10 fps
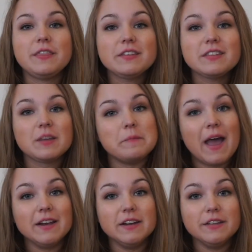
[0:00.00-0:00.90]
This is a
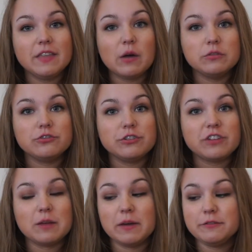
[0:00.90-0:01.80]
magnet that was just
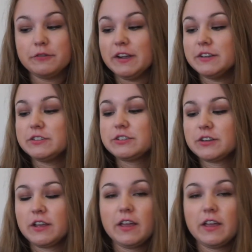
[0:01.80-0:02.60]
on my fridge.